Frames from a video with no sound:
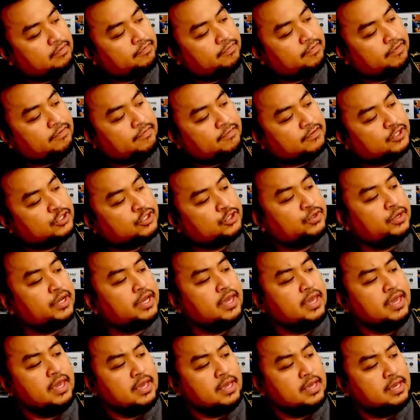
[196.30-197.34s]
fifth
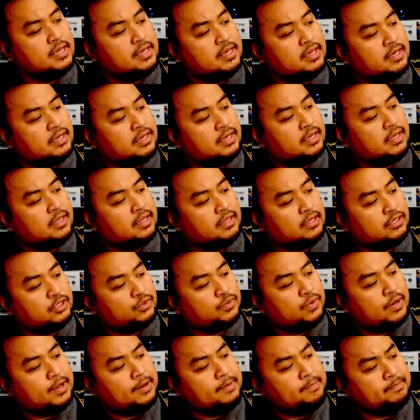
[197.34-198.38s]
string this
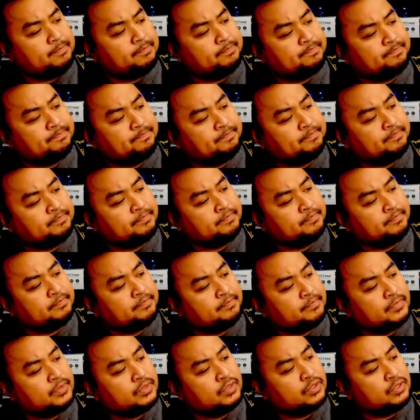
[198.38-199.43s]
one
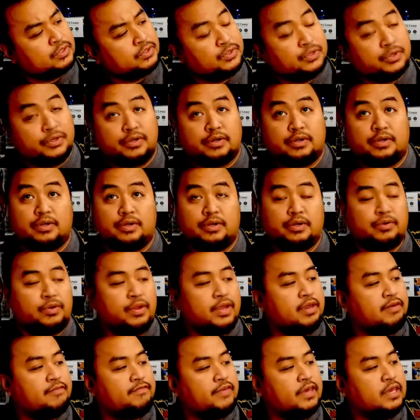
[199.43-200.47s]
to your
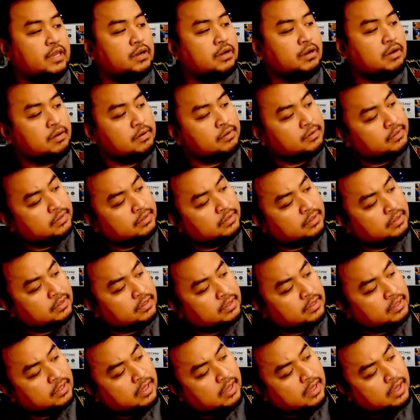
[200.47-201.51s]
ring finger
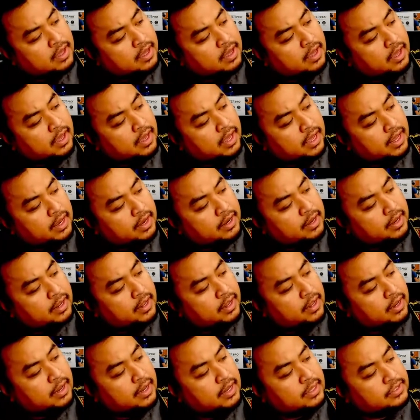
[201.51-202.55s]
and
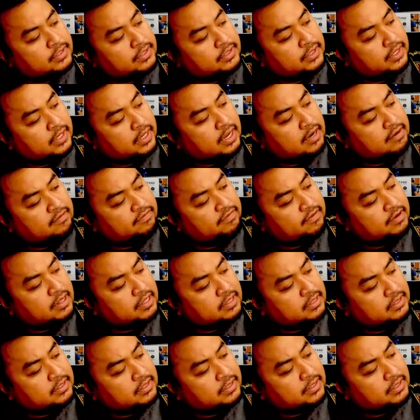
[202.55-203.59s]
then second fret